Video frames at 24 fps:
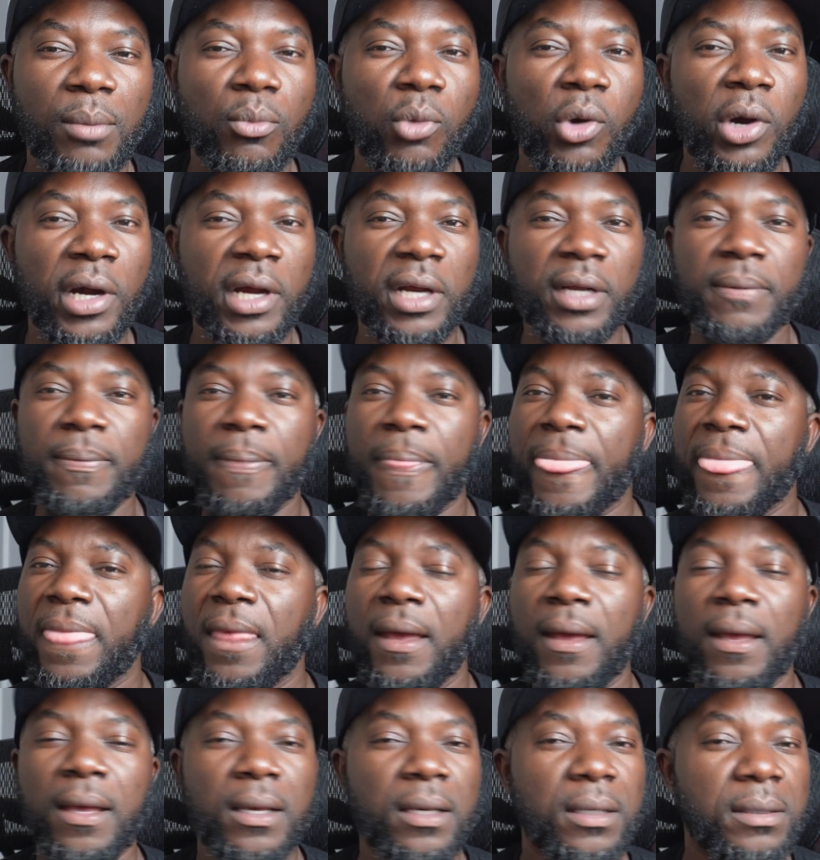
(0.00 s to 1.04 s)
But
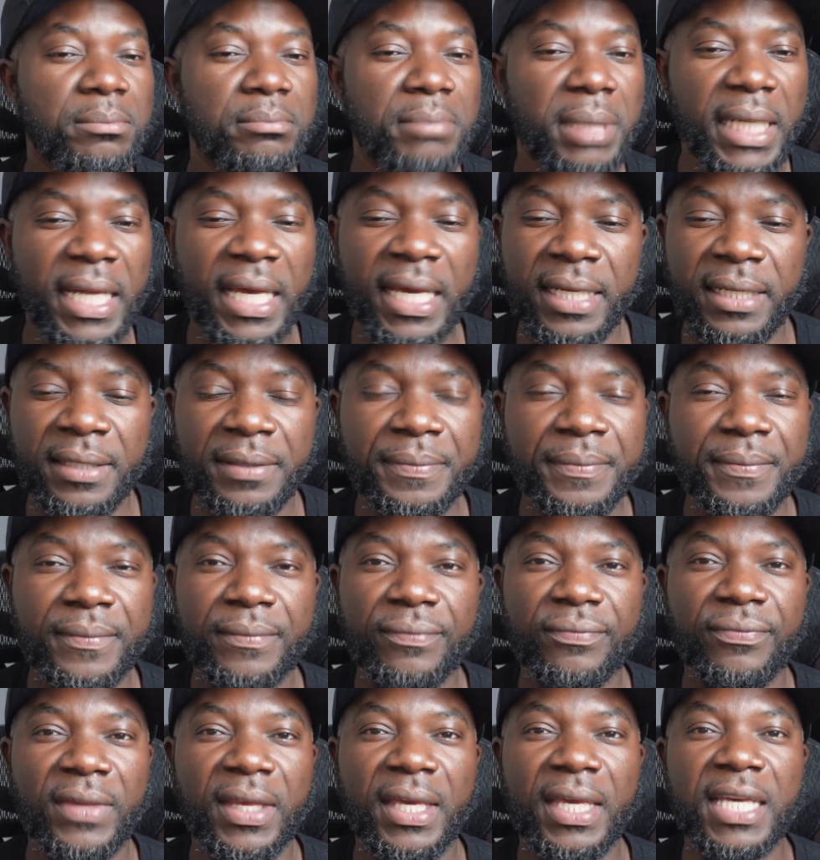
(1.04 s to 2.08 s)
then
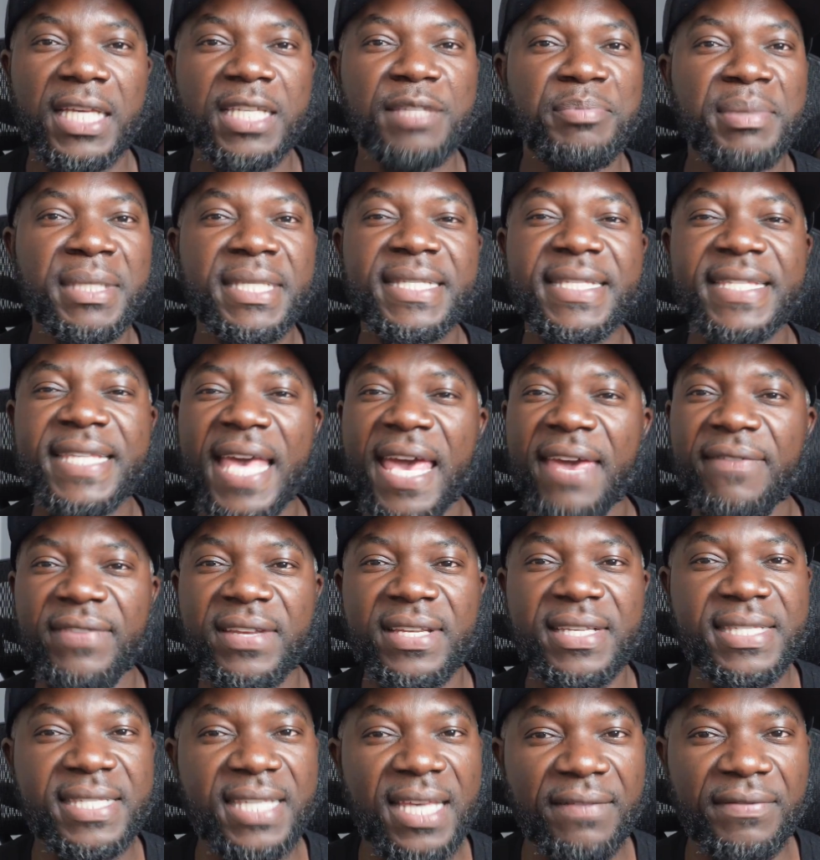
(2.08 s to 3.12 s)
he's been
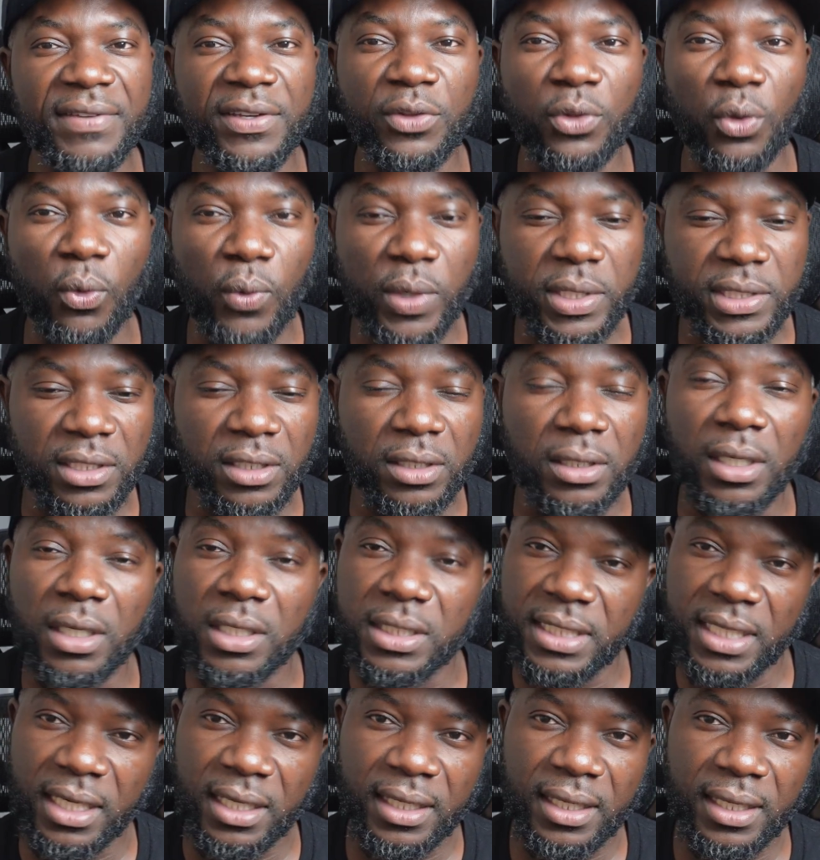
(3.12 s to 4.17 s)
saving towards a
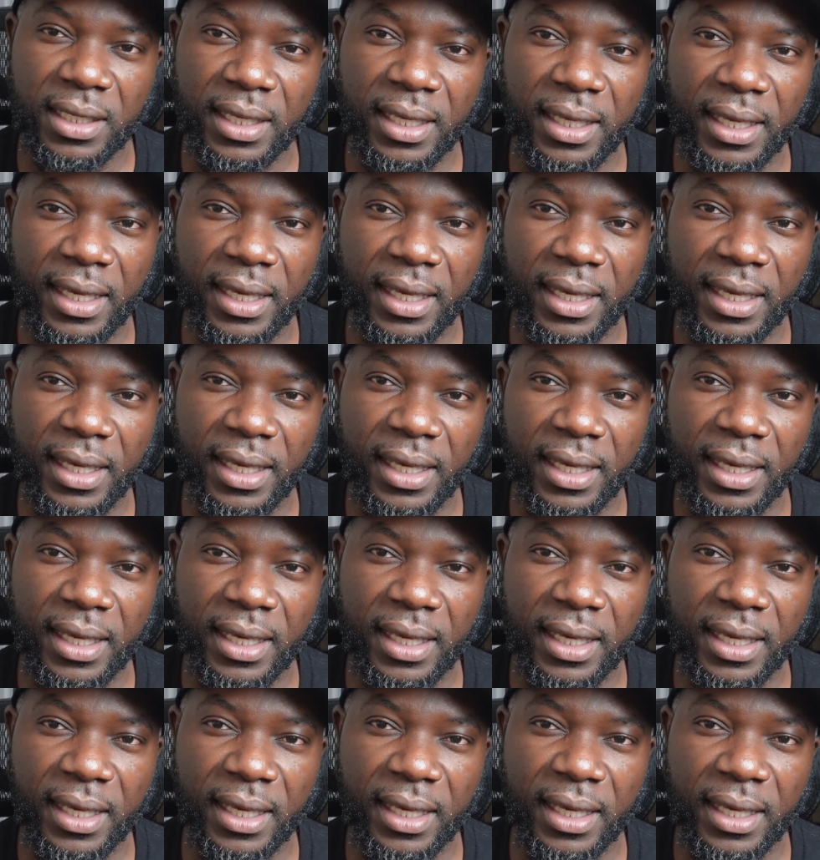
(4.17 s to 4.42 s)
closet.